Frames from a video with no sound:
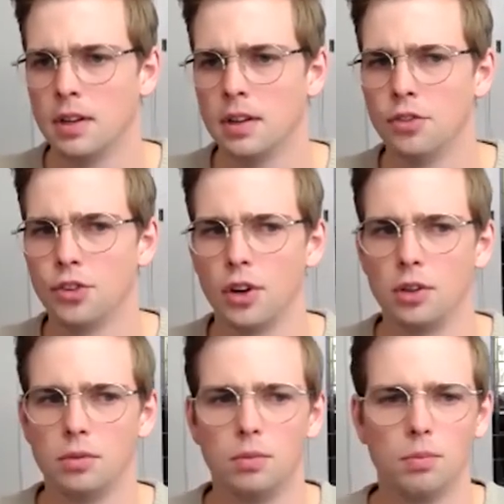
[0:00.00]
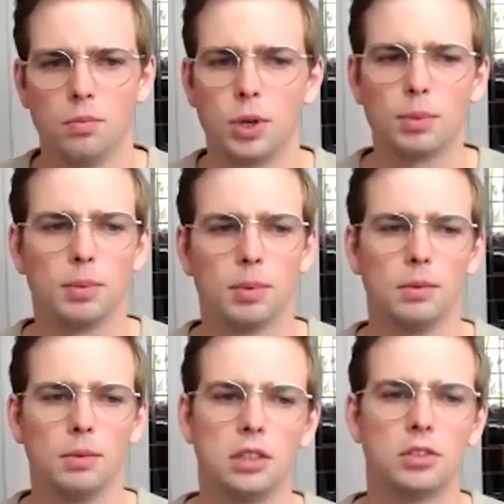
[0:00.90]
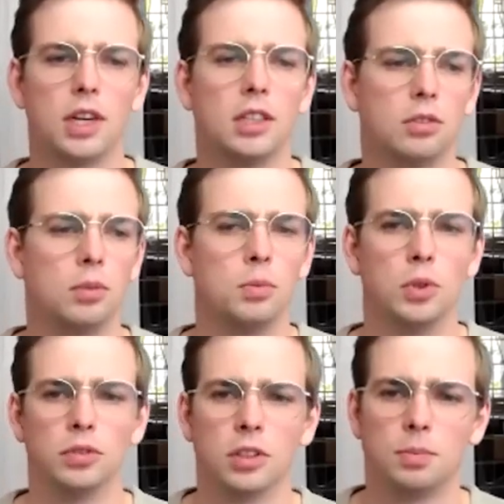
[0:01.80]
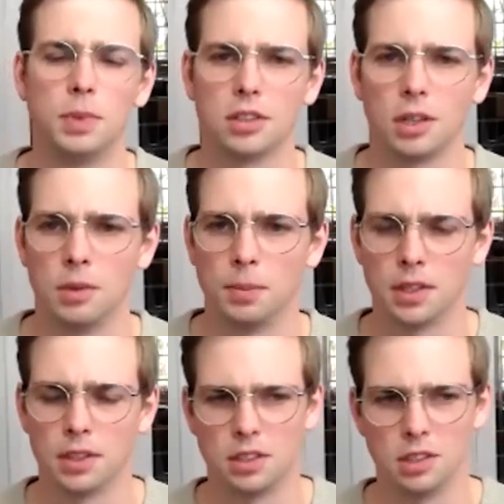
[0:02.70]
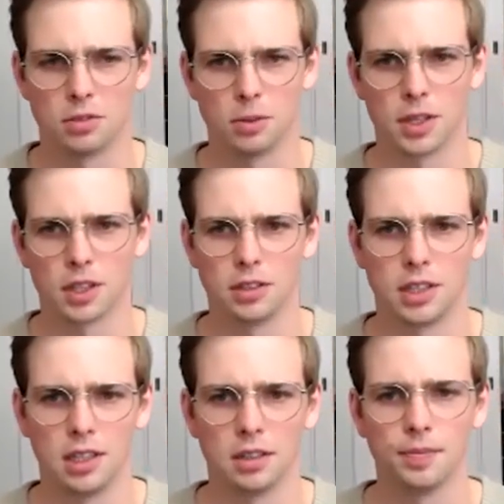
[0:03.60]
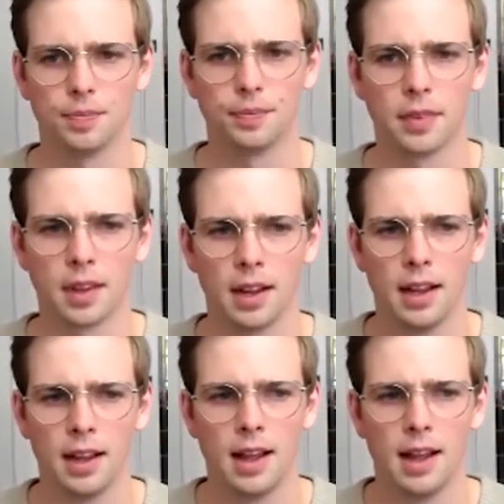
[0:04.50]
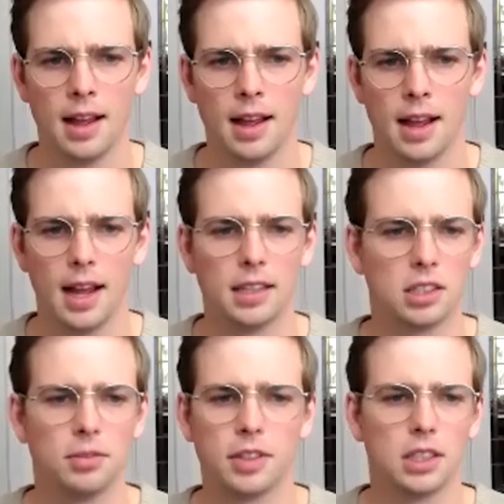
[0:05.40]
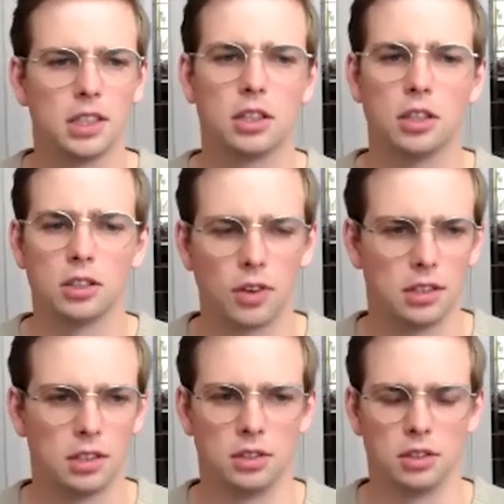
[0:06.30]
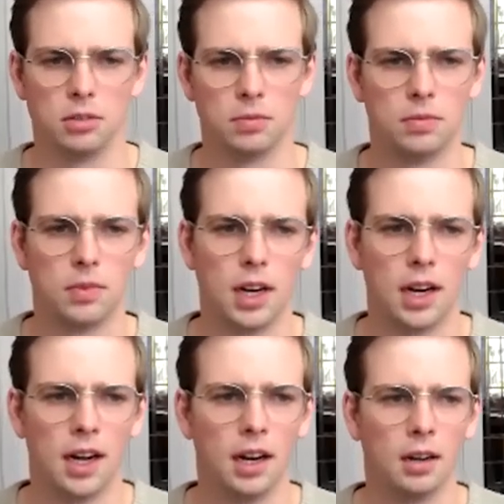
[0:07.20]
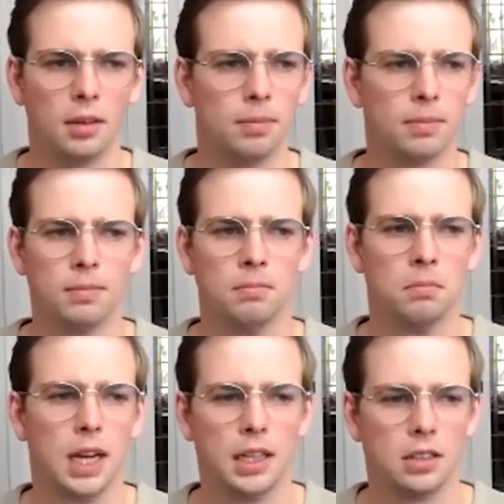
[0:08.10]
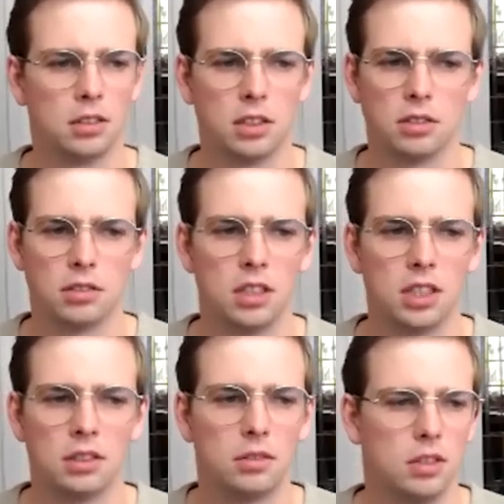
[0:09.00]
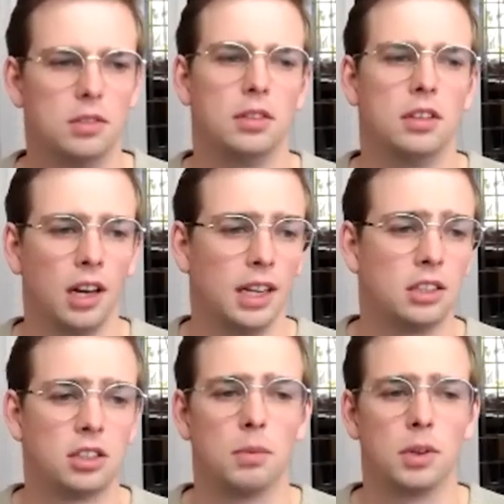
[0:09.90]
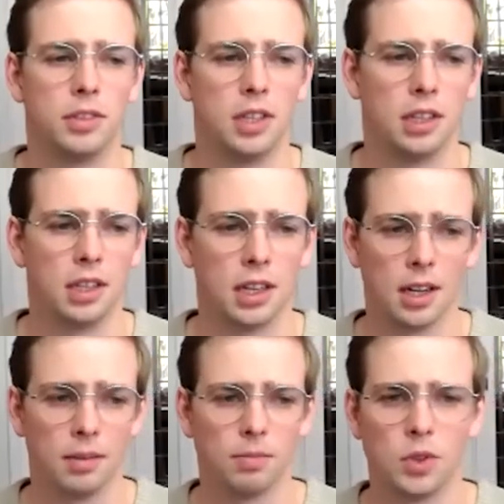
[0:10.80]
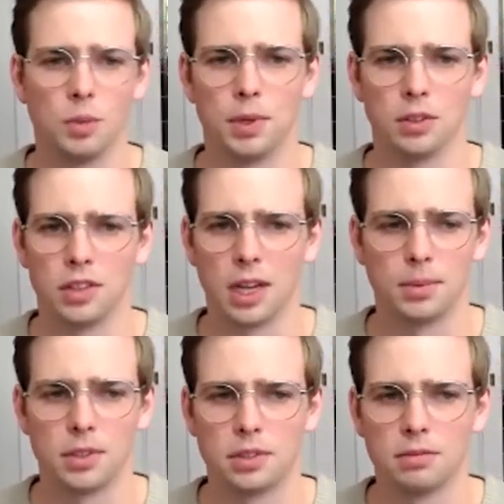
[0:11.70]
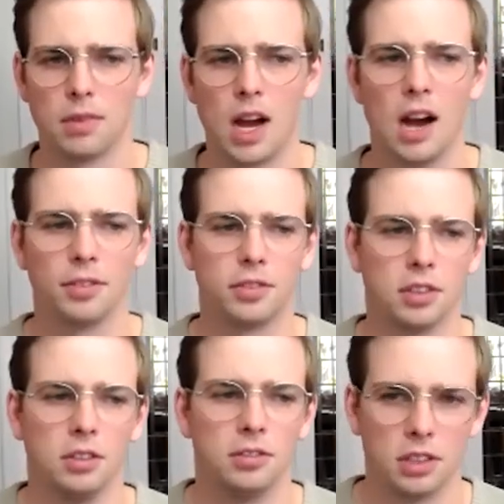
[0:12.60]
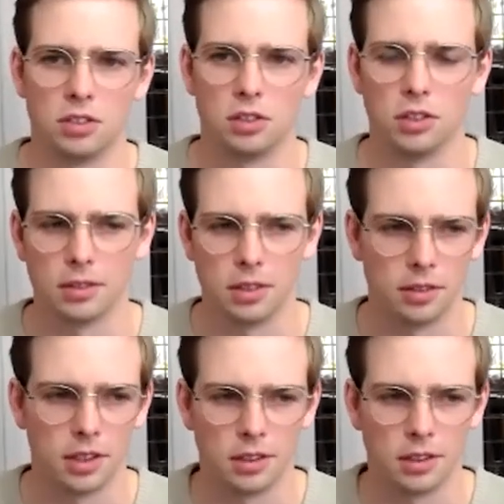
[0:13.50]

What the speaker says: So probably we should try to remove those build time dependencies from our container. And something that you could try to do is just delete some of the build depths after you've installed everything.